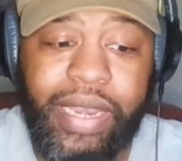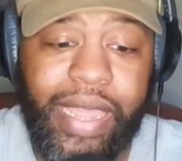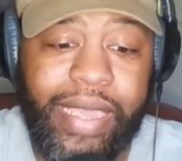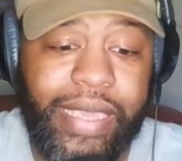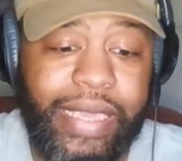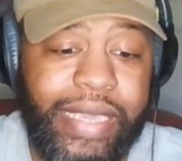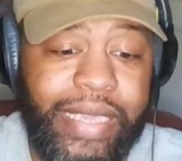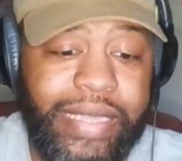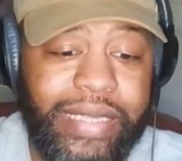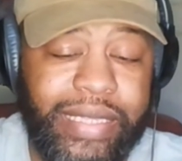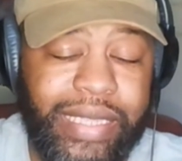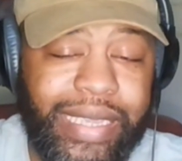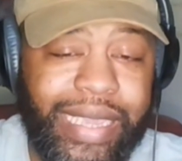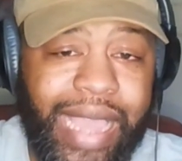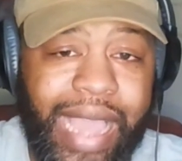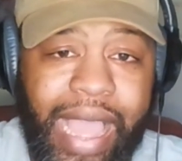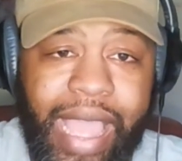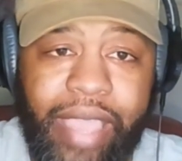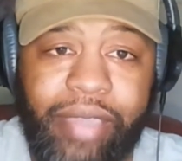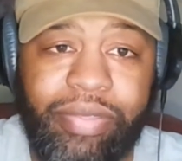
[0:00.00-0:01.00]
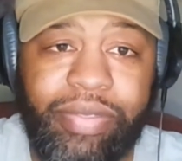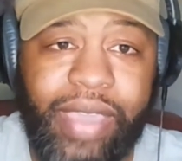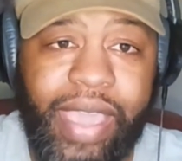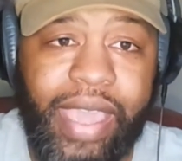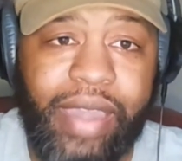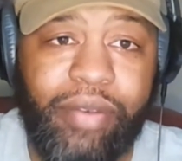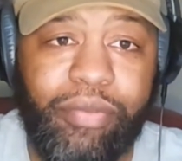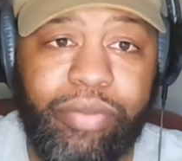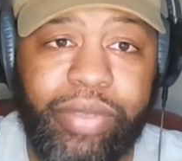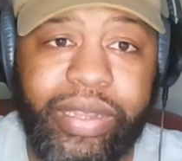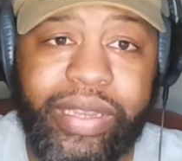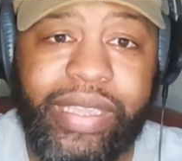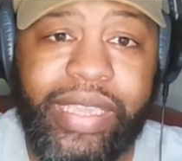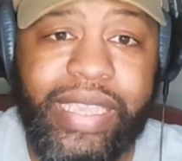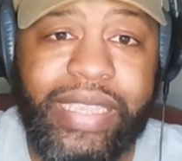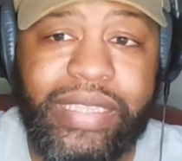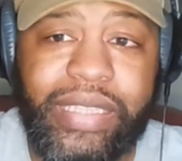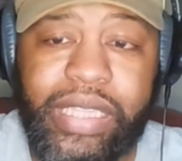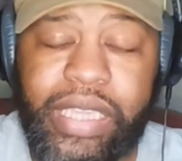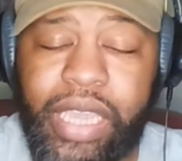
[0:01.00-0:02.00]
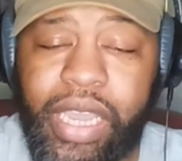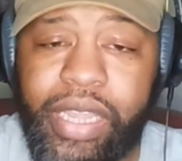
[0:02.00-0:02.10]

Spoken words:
Like, he's the guy that really is the